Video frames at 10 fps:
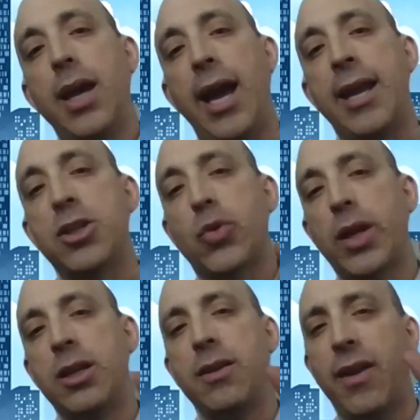And it's
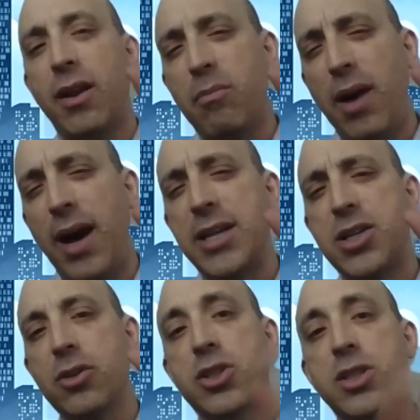written in a very
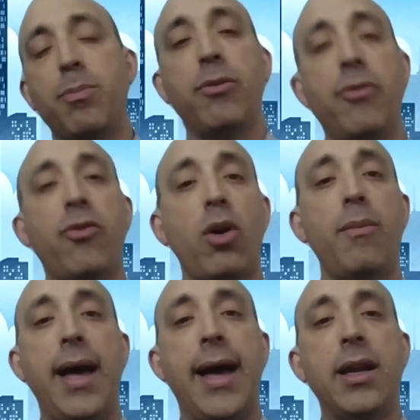modular, simple
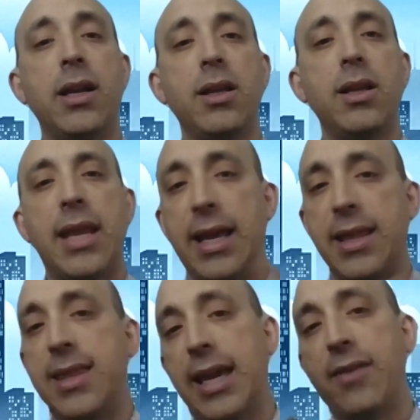format that I
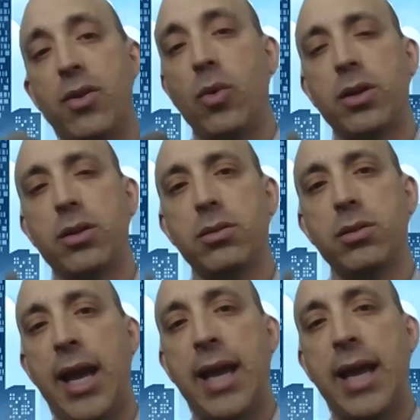think
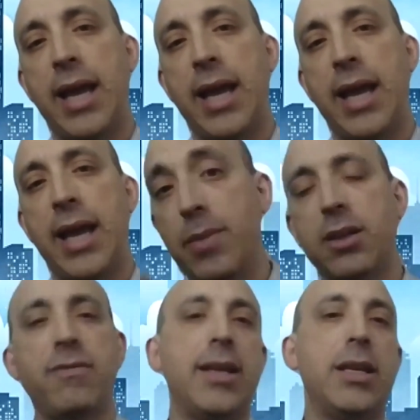any layman can
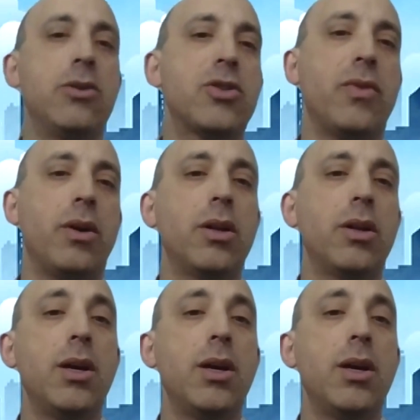find useful.